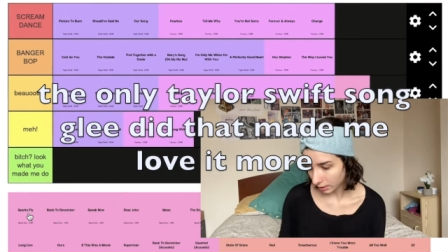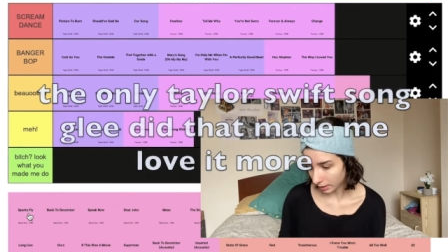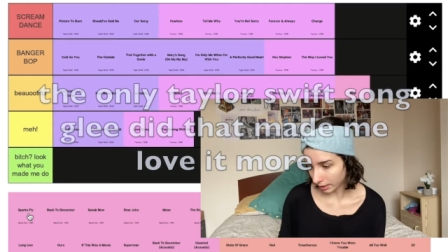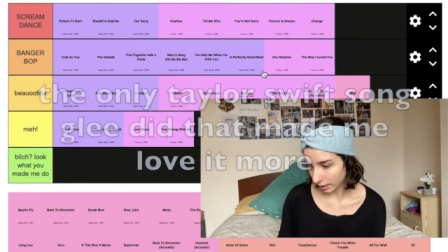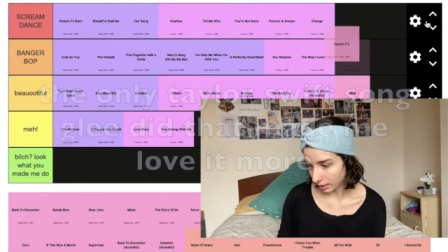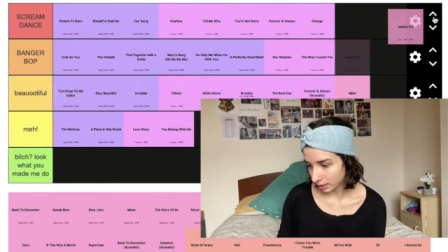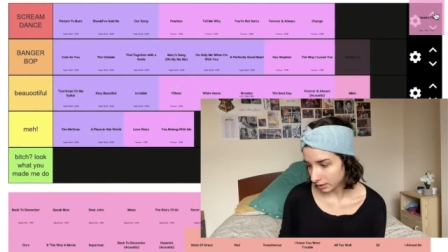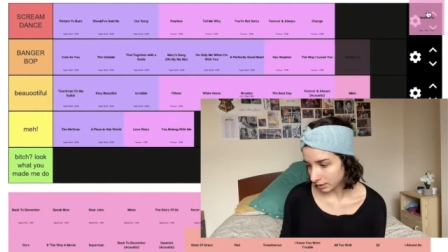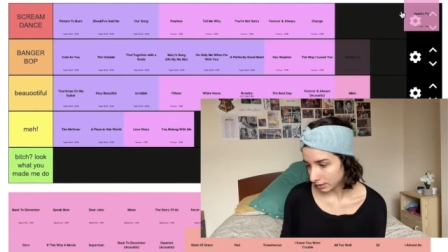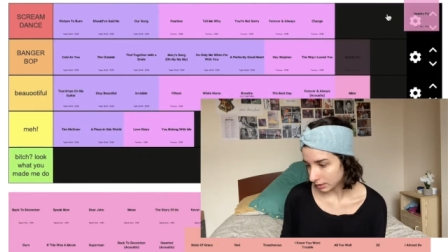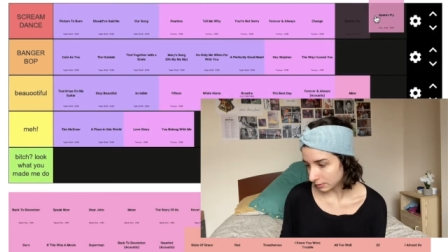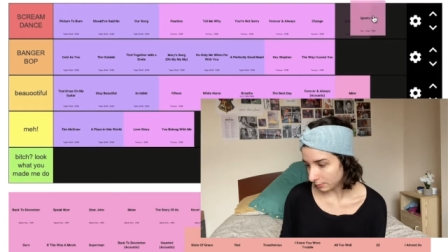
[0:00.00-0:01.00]
Okay,
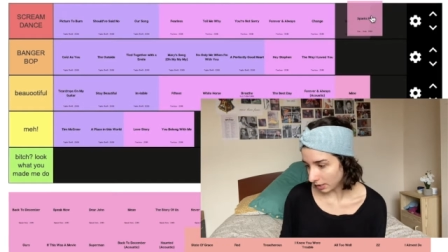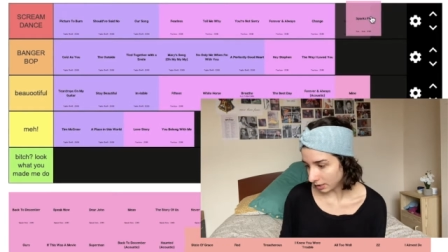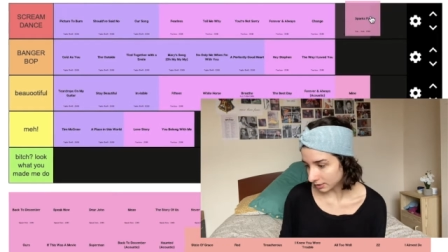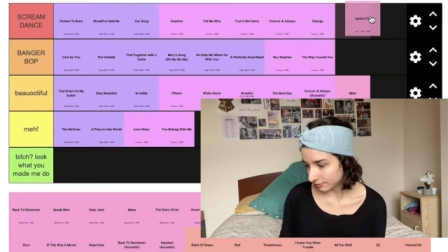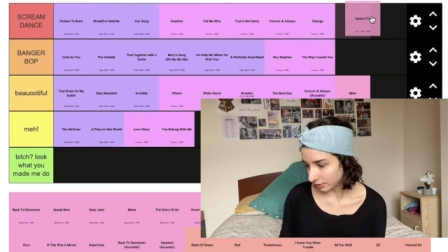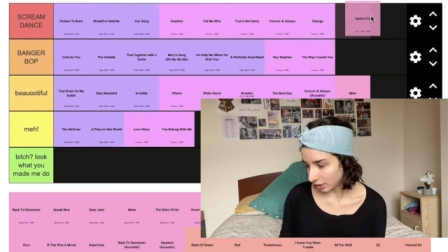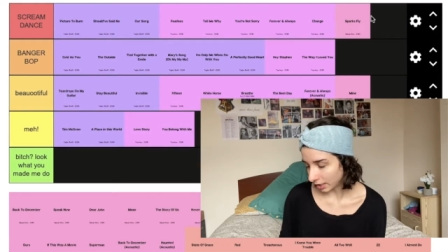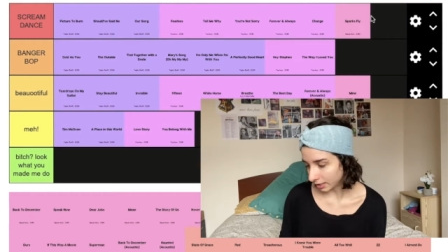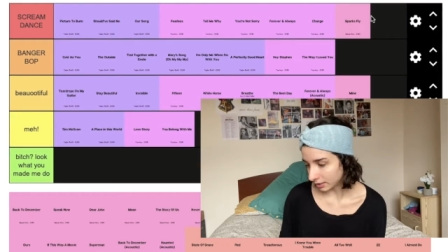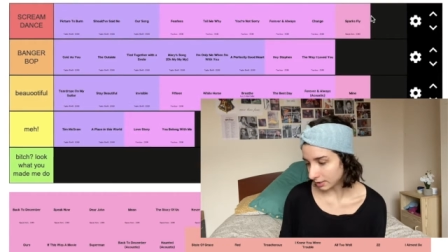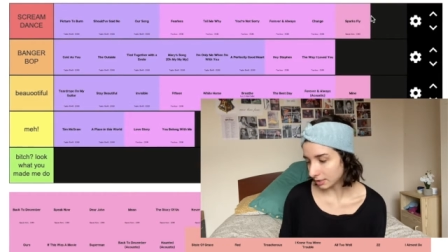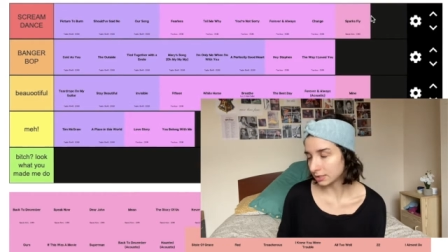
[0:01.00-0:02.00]
Sparks Fly.
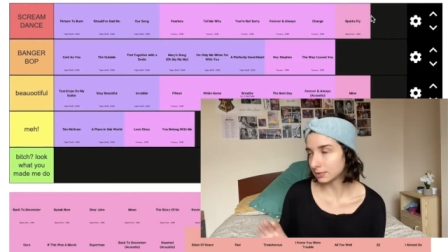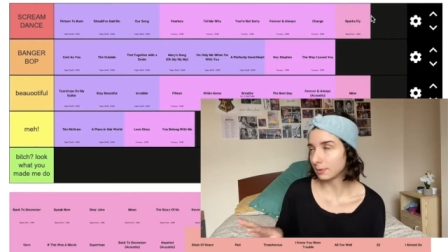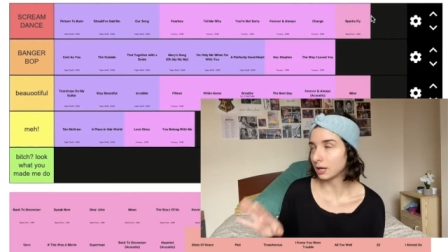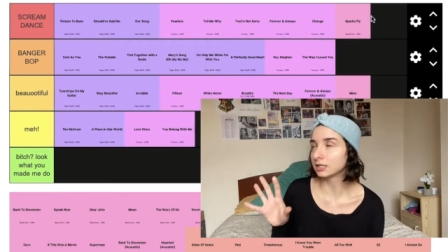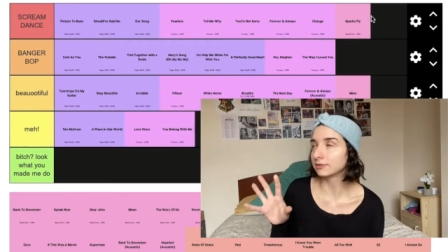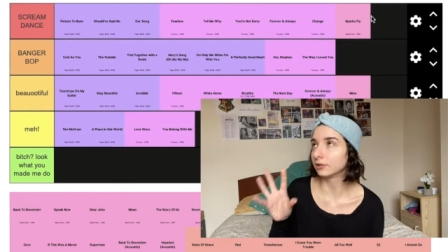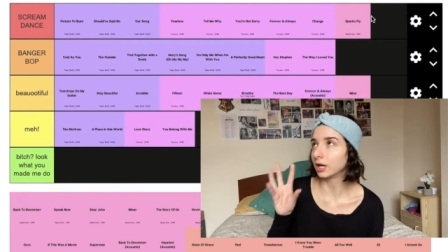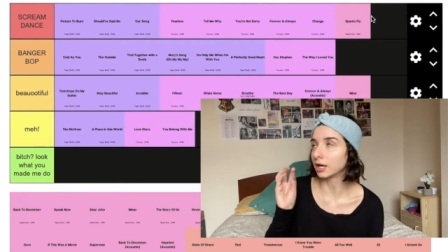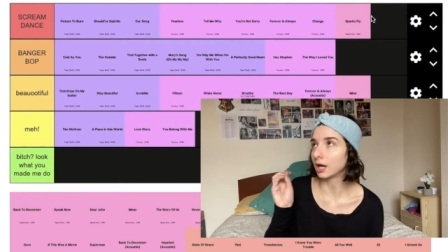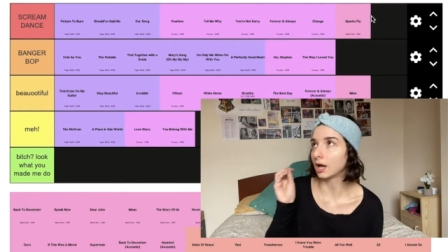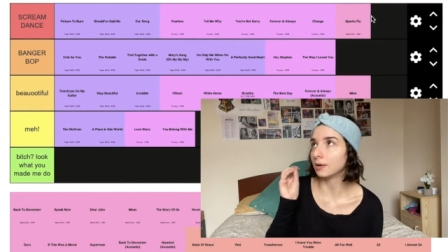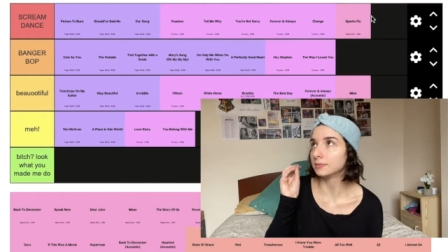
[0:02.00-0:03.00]
The thing is, Sparks Fly
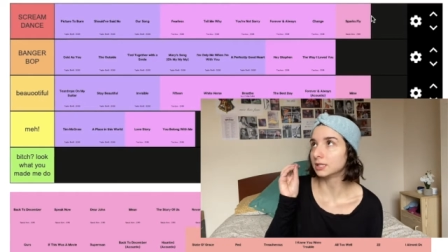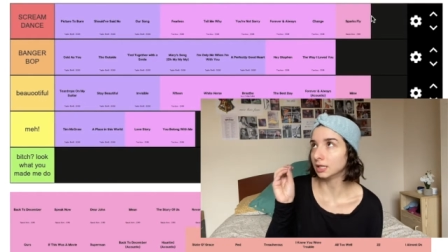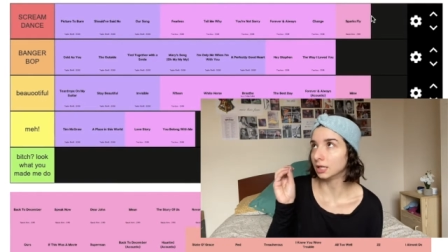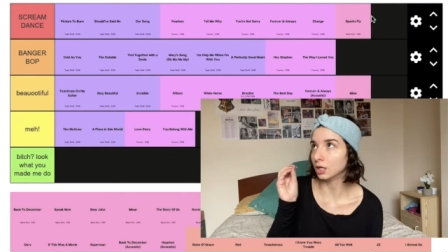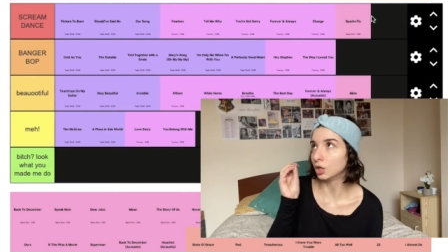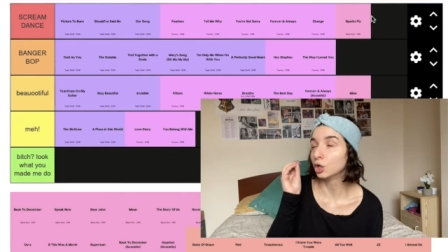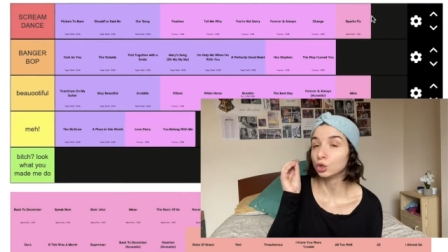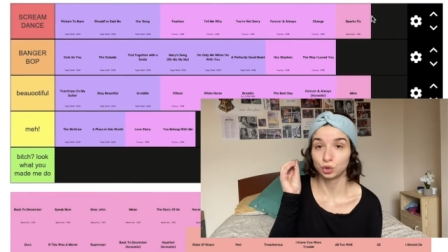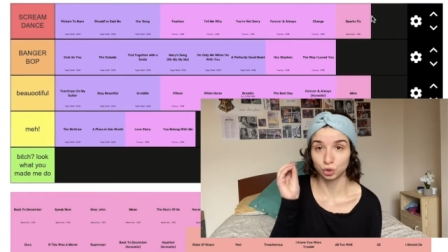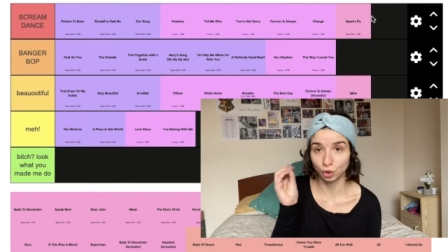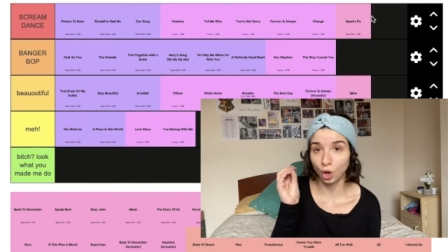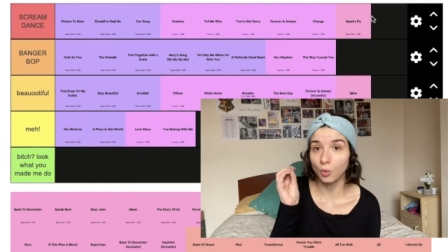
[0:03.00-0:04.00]
comes in
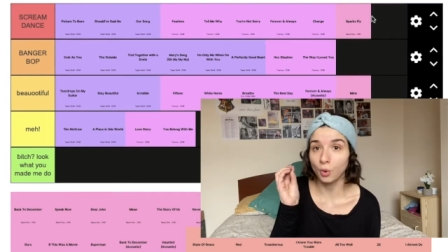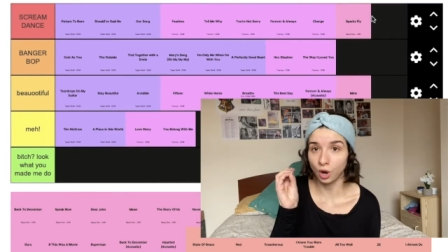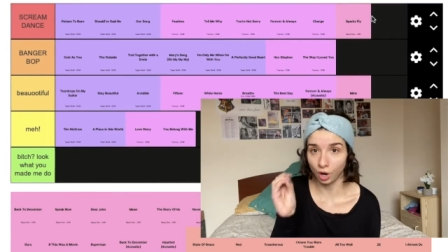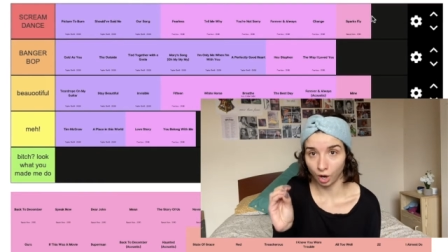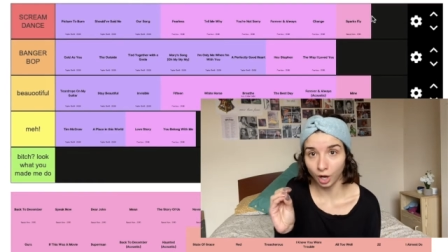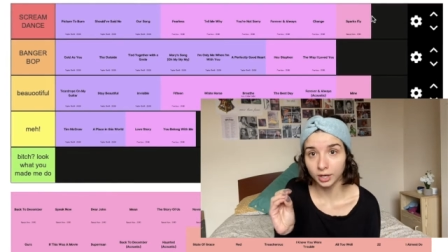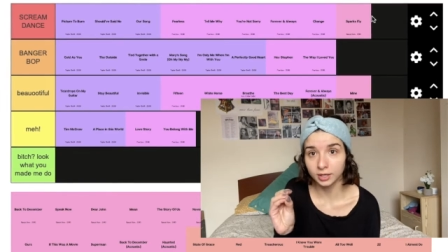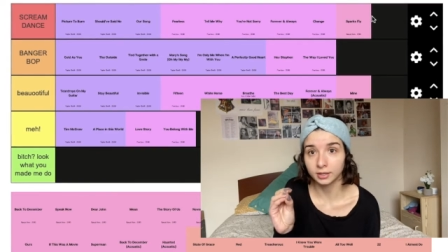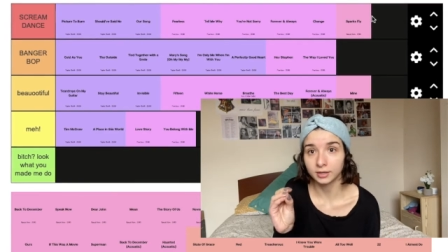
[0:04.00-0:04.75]
so hot